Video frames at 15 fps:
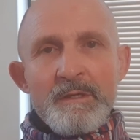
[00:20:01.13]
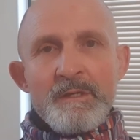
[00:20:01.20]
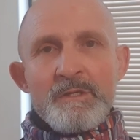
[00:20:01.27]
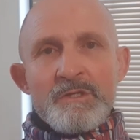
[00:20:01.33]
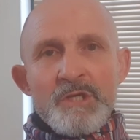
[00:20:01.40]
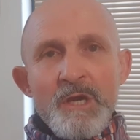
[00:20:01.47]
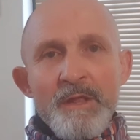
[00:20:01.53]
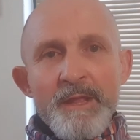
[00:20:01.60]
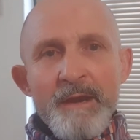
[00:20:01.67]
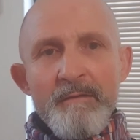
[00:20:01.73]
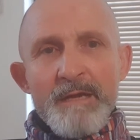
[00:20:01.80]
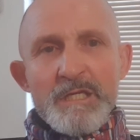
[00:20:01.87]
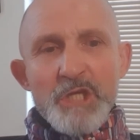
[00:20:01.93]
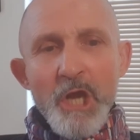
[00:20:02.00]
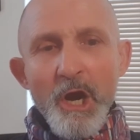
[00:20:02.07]
So there
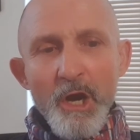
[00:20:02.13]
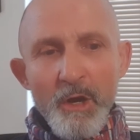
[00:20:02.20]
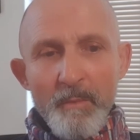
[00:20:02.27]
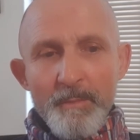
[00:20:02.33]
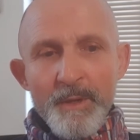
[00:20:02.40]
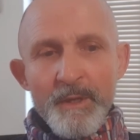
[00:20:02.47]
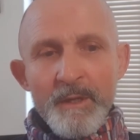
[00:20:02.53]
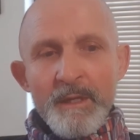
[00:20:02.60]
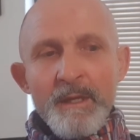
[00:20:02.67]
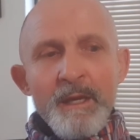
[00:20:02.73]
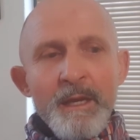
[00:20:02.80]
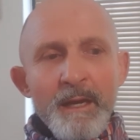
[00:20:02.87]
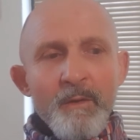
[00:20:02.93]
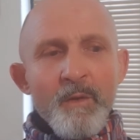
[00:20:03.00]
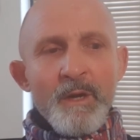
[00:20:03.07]
is hope.
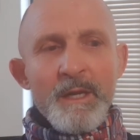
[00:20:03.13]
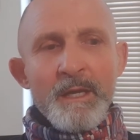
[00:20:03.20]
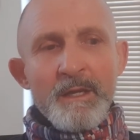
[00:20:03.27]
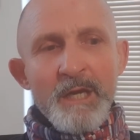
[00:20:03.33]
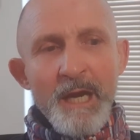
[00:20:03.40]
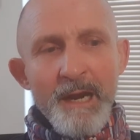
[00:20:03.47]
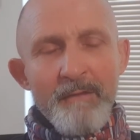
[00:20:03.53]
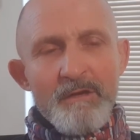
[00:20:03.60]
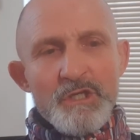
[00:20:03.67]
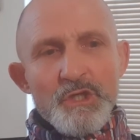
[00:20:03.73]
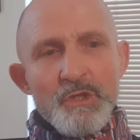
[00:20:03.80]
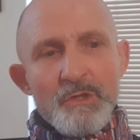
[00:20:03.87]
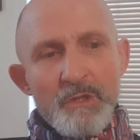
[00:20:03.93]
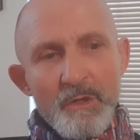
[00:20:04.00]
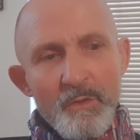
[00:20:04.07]
I want to encourage
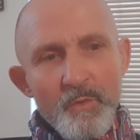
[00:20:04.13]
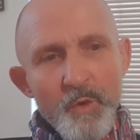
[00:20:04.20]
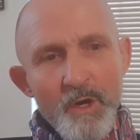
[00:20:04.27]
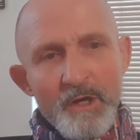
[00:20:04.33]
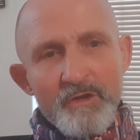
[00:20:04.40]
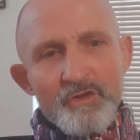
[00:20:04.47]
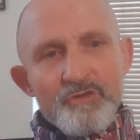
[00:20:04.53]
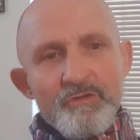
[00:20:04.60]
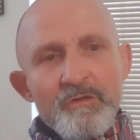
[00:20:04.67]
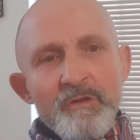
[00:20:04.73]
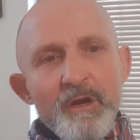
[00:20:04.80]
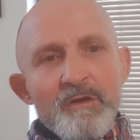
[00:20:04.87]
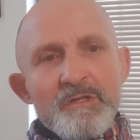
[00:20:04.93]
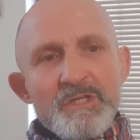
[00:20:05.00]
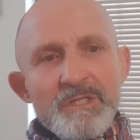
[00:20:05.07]
you to work through
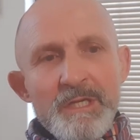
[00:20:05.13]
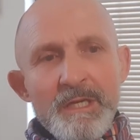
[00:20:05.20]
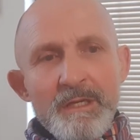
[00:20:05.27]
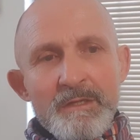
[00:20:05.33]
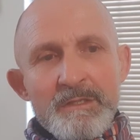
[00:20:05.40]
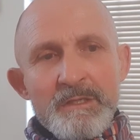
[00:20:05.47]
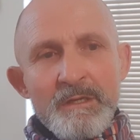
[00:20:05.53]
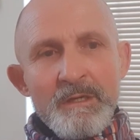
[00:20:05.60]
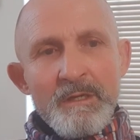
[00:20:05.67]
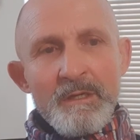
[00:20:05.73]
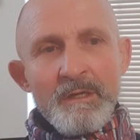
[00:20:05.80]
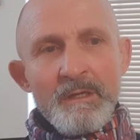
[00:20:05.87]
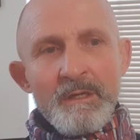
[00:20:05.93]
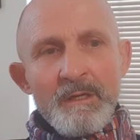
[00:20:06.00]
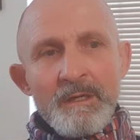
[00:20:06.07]
those things
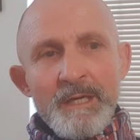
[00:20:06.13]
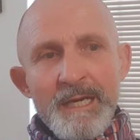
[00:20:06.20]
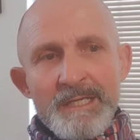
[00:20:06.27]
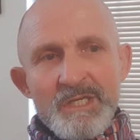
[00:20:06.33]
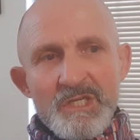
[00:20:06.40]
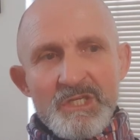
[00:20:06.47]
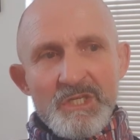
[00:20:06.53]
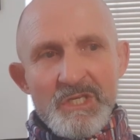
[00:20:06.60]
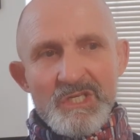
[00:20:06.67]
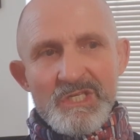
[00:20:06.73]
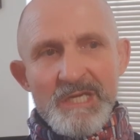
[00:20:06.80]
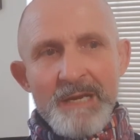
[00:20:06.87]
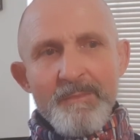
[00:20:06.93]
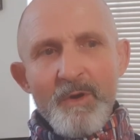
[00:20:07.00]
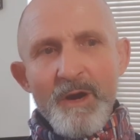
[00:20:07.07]
Okay, just to
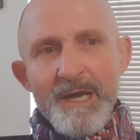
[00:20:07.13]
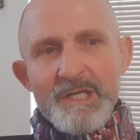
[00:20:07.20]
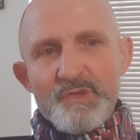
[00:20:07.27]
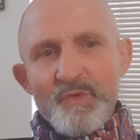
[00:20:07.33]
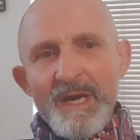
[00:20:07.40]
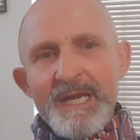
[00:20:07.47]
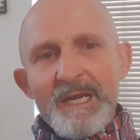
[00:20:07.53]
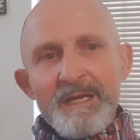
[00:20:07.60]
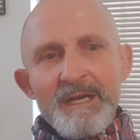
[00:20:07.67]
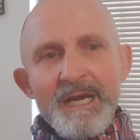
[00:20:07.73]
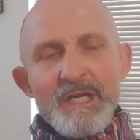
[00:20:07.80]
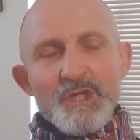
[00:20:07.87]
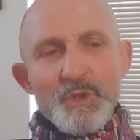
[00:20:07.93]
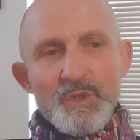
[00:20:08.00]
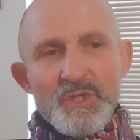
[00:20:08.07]
summarize,
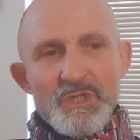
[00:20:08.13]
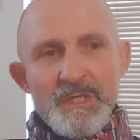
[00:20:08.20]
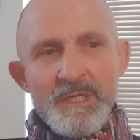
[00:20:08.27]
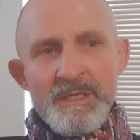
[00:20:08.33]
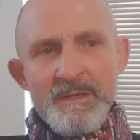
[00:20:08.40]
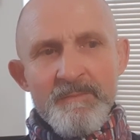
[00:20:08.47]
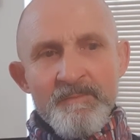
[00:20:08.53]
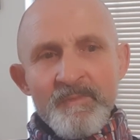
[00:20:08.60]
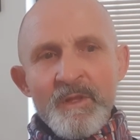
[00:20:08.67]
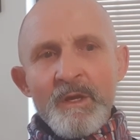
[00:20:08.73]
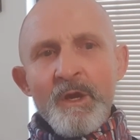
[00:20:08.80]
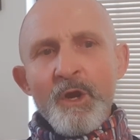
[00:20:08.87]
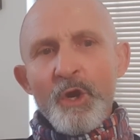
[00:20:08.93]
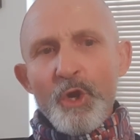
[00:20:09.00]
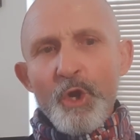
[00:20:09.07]
recognize your sin,
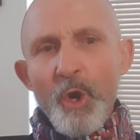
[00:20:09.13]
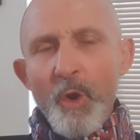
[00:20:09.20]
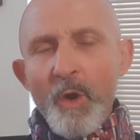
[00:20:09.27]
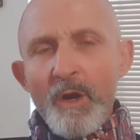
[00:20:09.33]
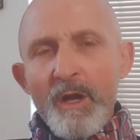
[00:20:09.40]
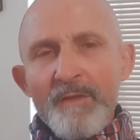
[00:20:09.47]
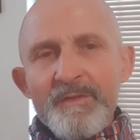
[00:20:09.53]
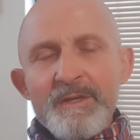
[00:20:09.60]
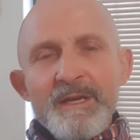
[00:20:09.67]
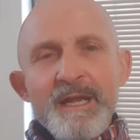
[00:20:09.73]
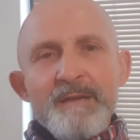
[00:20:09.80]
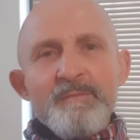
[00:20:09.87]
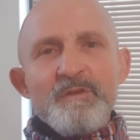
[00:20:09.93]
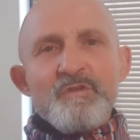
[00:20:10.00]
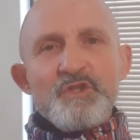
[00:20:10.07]
call on the
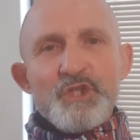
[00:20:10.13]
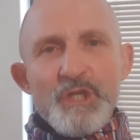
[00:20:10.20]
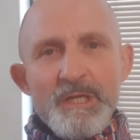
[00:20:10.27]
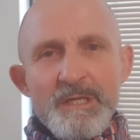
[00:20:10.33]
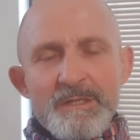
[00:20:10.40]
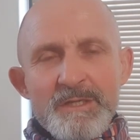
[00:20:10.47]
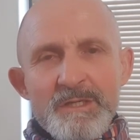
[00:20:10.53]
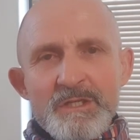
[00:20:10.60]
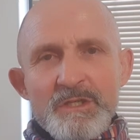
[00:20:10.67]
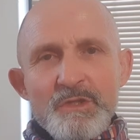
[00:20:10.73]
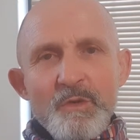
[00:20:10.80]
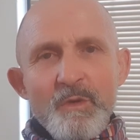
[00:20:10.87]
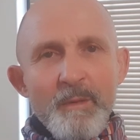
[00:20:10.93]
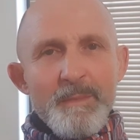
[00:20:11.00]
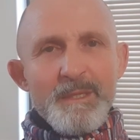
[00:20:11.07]
name of Jesus, and
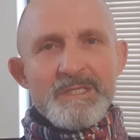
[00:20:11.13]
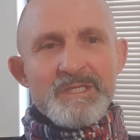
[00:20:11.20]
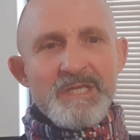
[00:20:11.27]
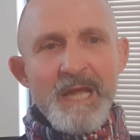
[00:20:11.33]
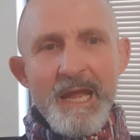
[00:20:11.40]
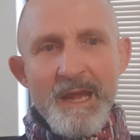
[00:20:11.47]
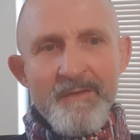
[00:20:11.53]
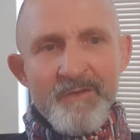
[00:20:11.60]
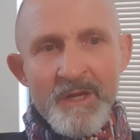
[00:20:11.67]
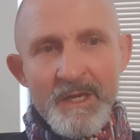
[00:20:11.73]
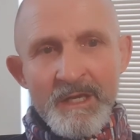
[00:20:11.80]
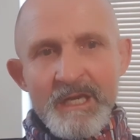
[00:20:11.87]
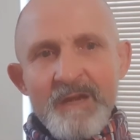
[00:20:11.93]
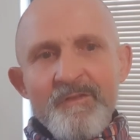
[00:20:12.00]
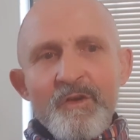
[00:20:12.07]
you will be saved.
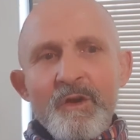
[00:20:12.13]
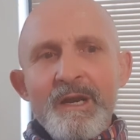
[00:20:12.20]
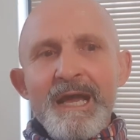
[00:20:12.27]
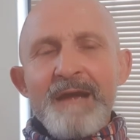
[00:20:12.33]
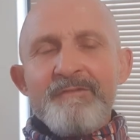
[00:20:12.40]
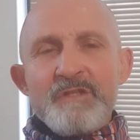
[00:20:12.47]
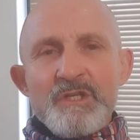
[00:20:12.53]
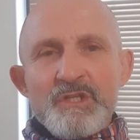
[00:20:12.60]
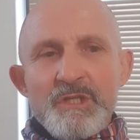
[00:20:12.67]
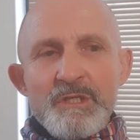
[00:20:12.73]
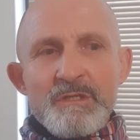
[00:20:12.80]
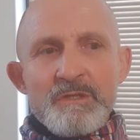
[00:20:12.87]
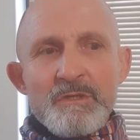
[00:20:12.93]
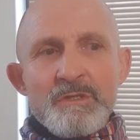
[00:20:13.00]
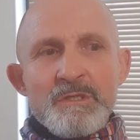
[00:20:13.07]
Give your life to
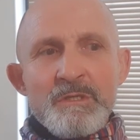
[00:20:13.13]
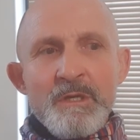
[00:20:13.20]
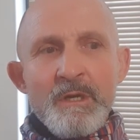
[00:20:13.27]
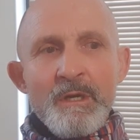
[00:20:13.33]
Jesus.